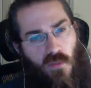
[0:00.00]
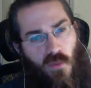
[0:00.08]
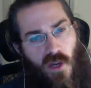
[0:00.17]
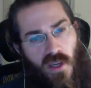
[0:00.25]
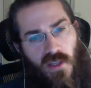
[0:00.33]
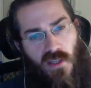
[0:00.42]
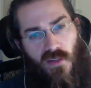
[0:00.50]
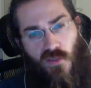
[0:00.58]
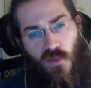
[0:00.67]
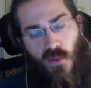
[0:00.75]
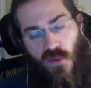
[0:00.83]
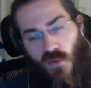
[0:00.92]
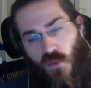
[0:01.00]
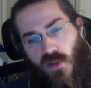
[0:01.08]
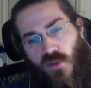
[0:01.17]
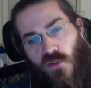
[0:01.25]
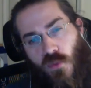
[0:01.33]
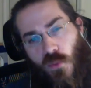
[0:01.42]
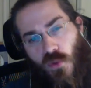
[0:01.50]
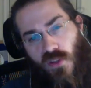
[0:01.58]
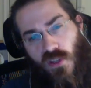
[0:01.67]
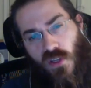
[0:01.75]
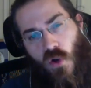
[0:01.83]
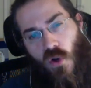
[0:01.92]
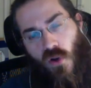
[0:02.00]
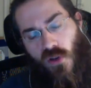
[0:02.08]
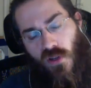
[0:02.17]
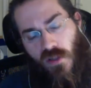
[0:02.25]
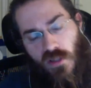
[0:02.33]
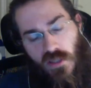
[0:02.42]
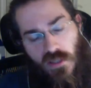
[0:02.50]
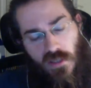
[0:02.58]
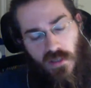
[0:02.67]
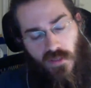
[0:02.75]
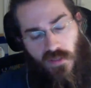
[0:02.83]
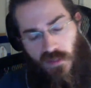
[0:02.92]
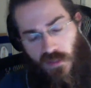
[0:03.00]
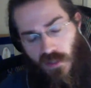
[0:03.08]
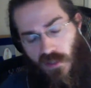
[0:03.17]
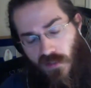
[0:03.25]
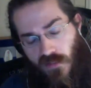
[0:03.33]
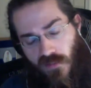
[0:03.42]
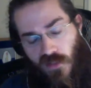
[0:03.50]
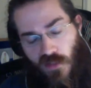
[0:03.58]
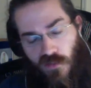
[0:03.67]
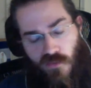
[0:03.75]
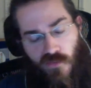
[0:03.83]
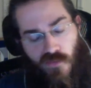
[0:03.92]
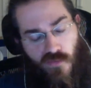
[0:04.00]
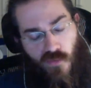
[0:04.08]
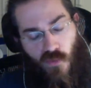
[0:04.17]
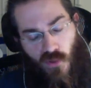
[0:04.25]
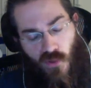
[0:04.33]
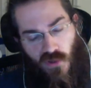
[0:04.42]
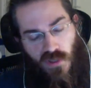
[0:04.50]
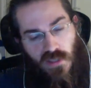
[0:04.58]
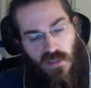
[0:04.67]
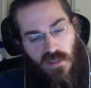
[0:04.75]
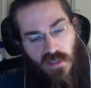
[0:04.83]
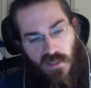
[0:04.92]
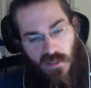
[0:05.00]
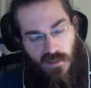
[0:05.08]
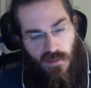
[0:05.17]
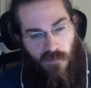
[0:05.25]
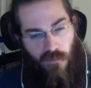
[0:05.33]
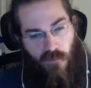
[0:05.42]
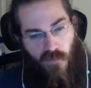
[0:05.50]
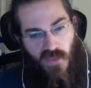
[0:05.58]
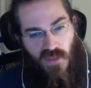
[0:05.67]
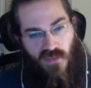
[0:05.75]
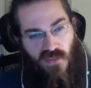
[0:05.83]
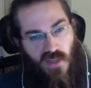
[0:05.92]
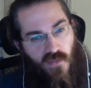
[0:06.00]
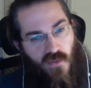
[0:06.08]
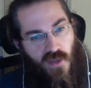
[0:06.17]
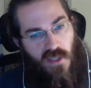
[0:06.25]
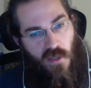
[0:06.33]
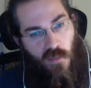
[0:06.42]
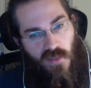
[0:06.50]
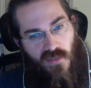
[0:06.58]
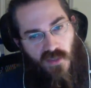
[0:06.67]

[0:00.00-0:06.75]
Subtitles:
Me, Ryan, and 2 other writers are working on the stuff for the sci-fi campaign